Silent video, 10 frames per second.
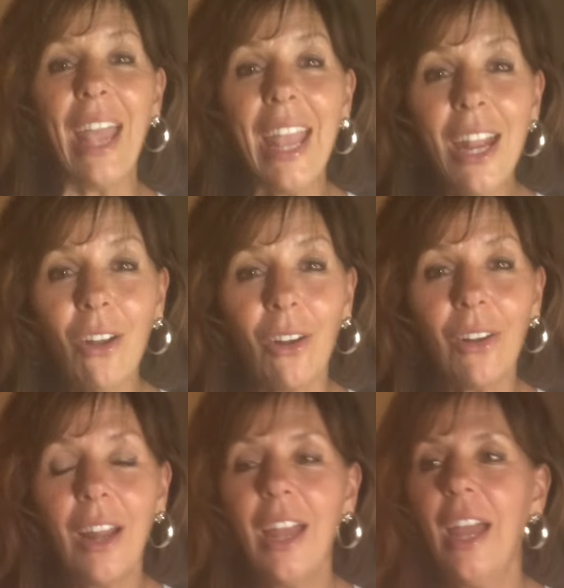hair.
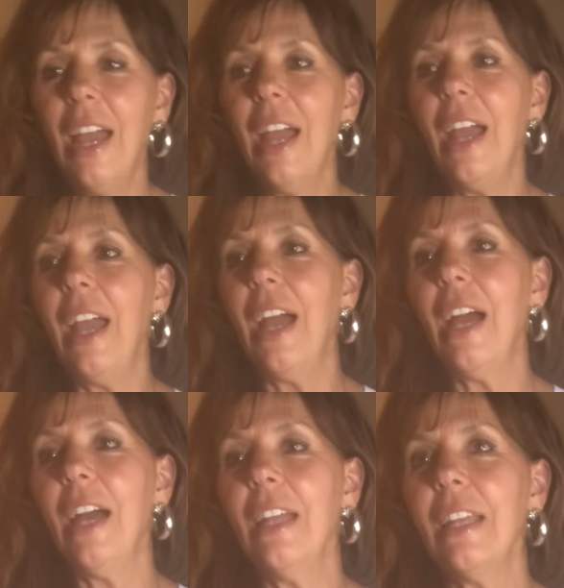
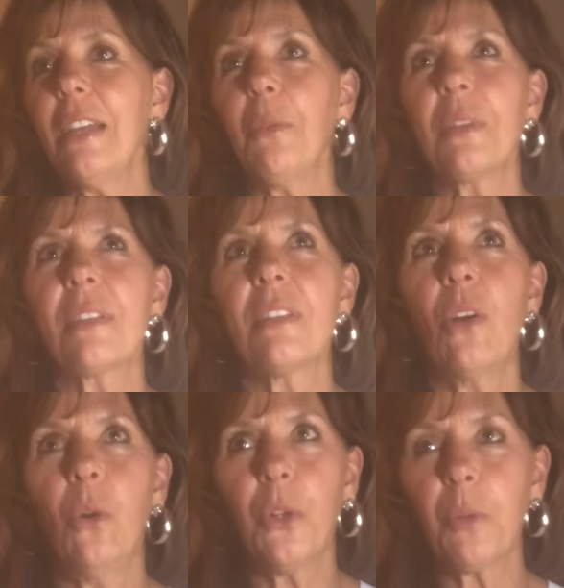And it was an
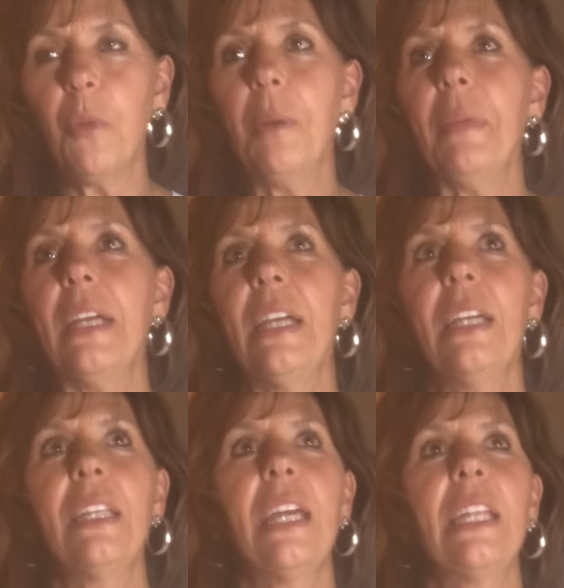older
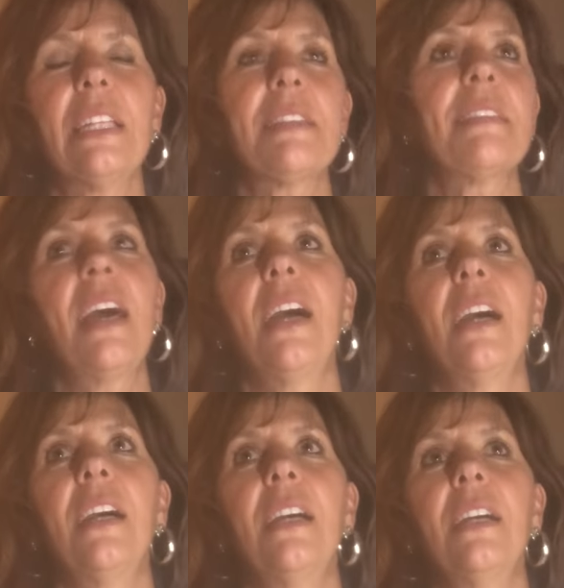woman and it
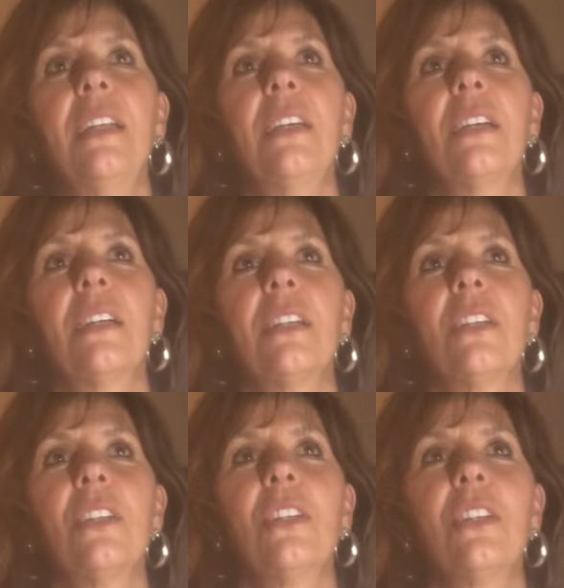said,
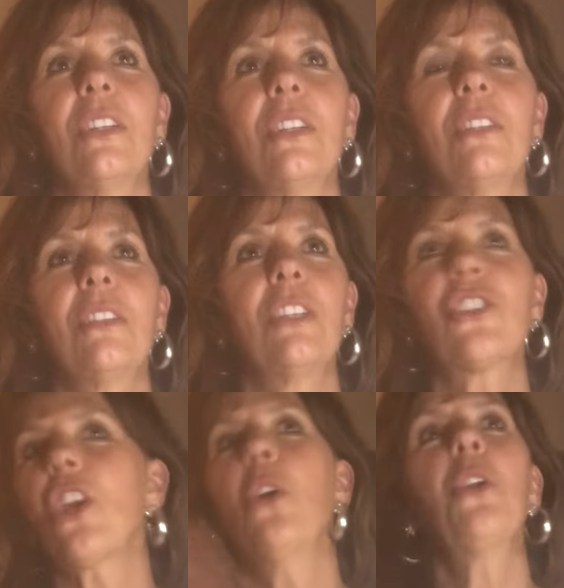
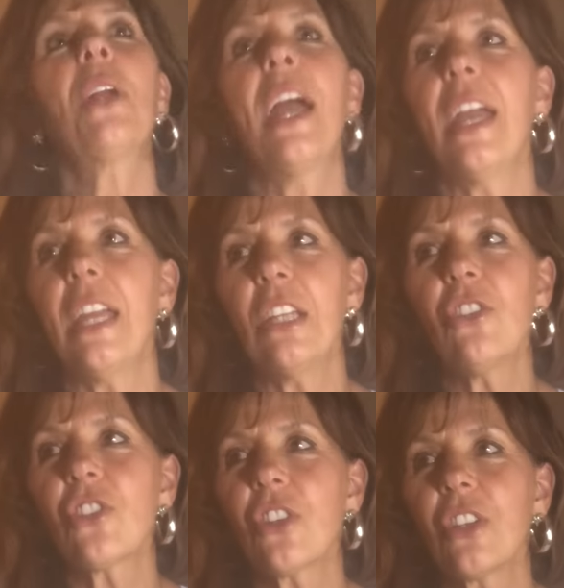show your
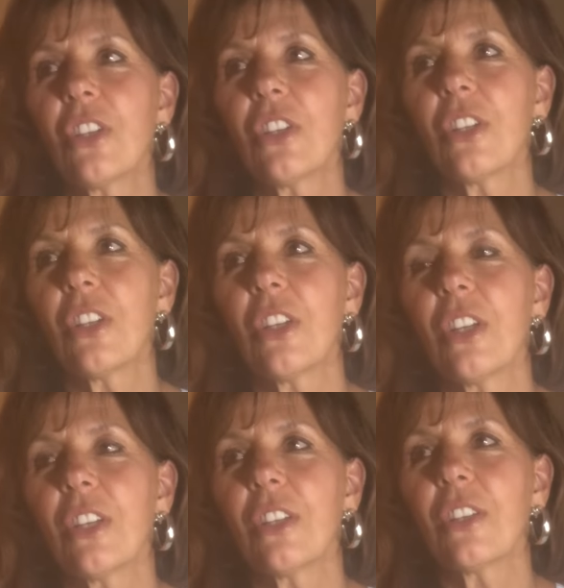age.
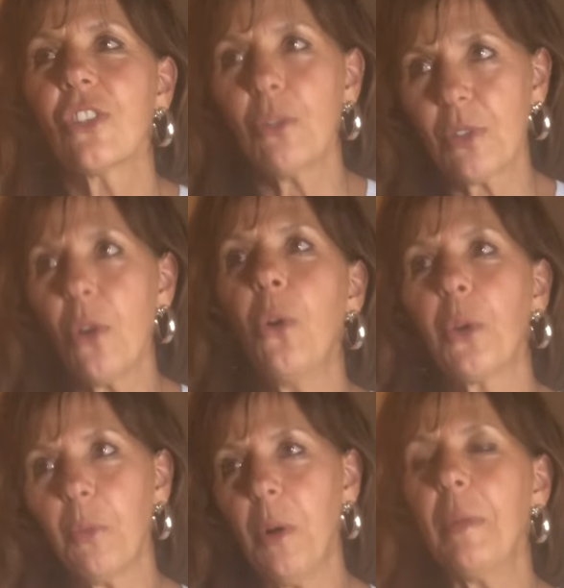She was an
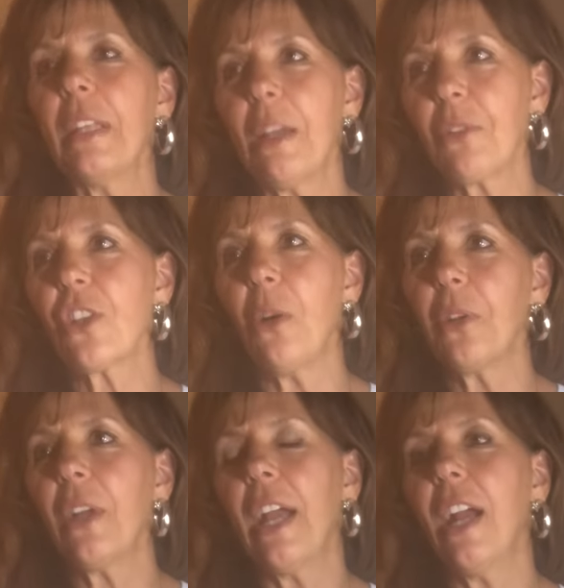older woman. They were showing
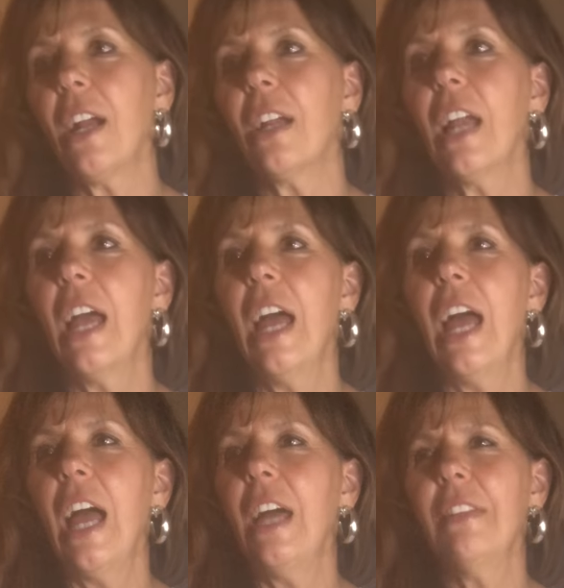her hair.
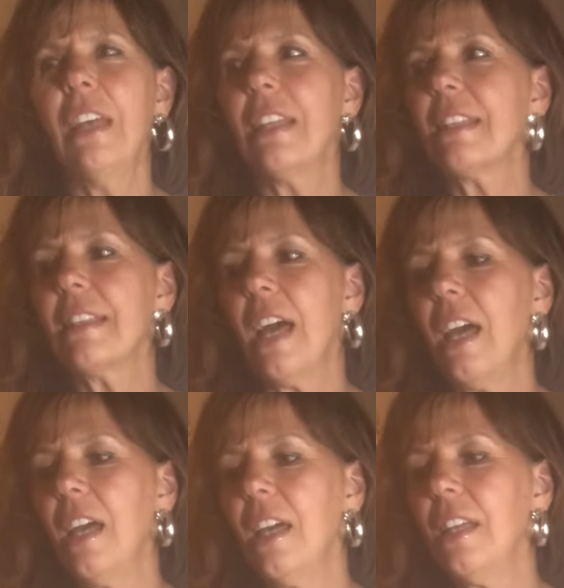And then it
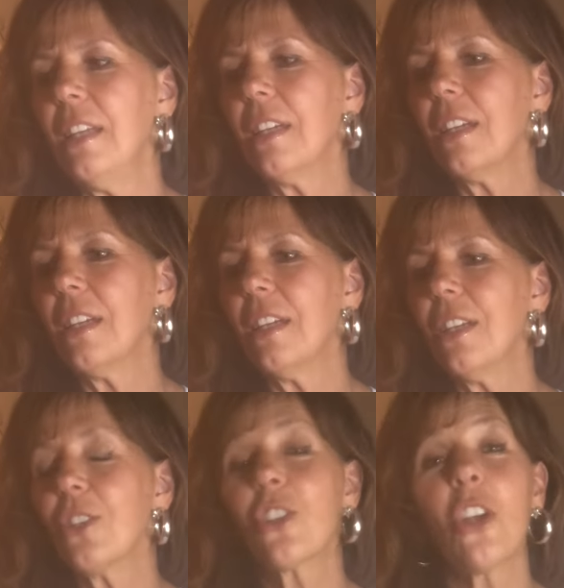said,
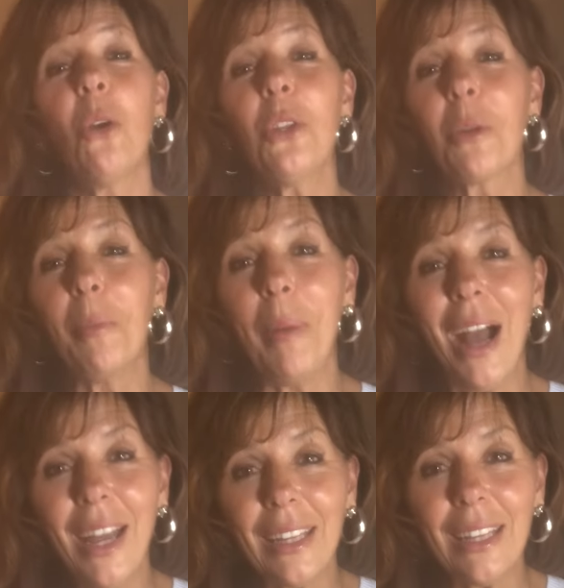show your
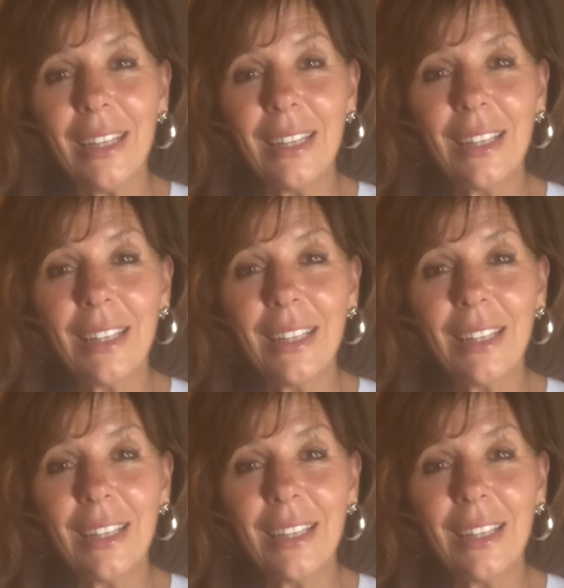body.